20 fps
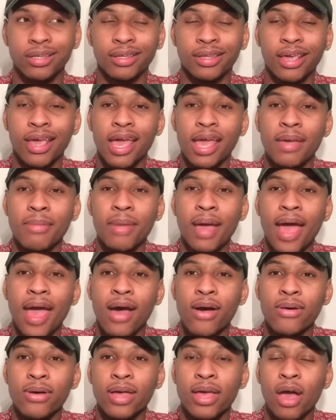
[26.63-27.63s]
came
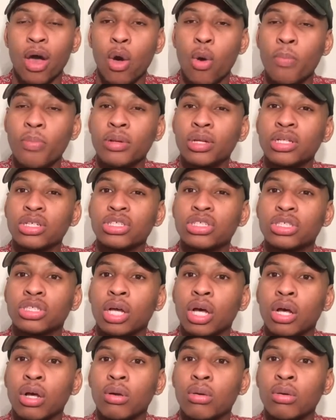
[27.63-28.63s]
out and opened the
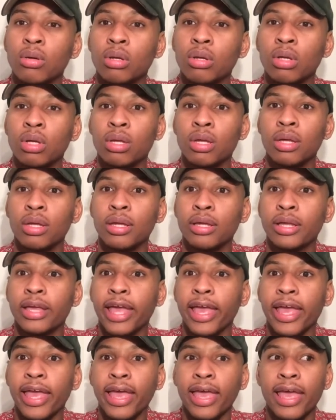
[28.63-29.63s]
show,
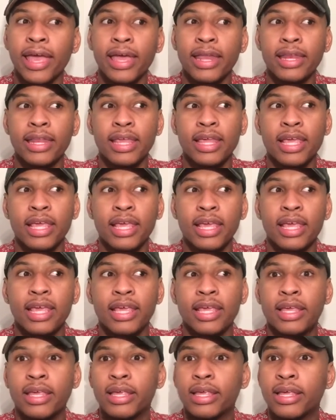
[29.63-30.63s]
and he
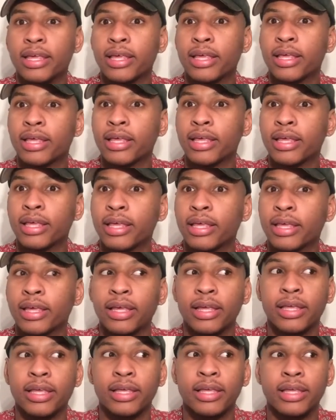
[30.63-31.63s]

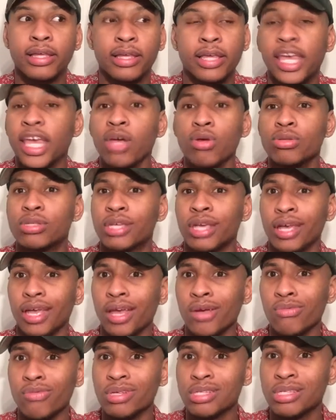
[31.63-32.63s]
killed it.
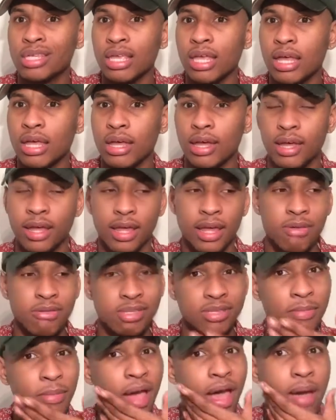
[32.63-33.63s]
It was
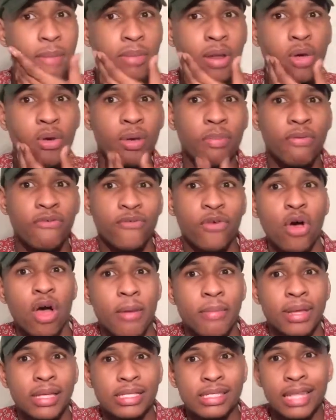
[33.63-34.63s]
a mind-blowing
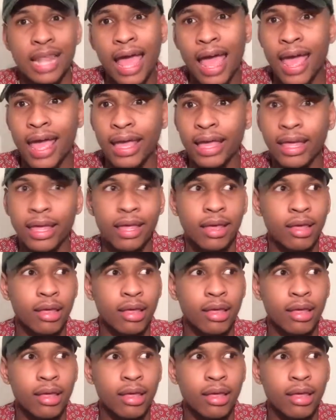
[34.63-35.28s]
performance. Like,